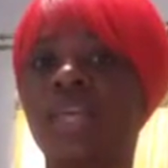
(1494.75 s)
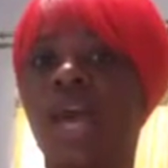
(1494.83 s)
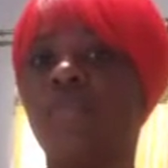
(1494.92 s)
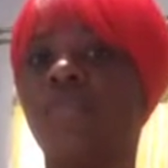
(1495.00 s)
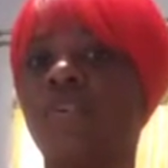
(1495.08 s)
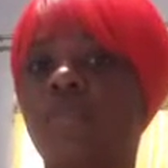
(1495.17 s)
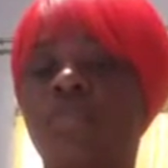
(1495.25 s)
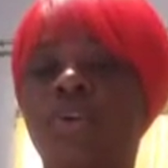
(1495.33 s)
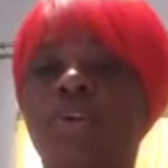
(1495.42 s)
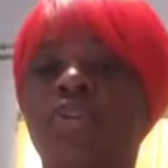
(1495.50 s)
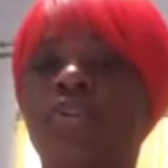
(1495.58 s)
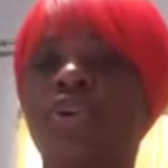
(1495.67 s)
type of
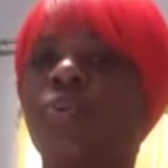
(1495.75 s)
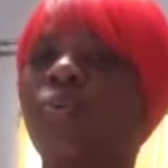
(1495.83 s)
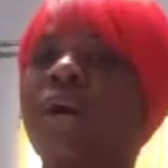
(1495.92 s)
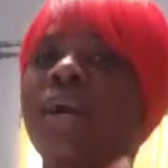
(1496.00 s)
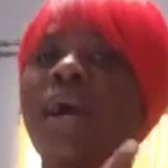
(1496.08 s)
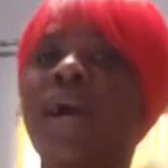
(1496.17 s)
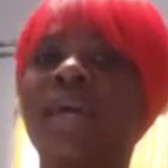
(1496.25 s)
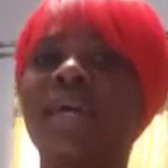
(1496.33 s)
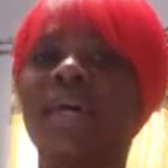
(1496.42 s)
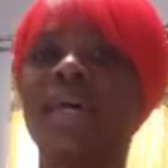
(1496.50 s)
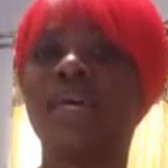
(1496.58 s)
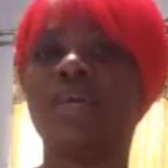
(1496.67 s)
computer and what kind
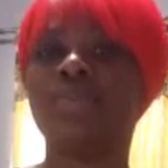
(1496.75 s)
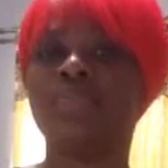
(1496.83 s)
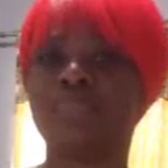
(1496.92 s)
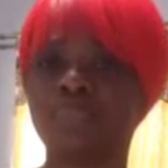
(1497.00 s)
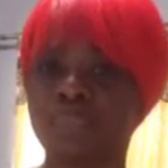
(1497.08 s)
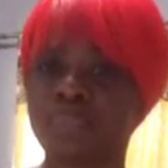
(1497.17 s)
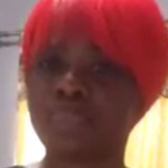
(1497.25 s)
of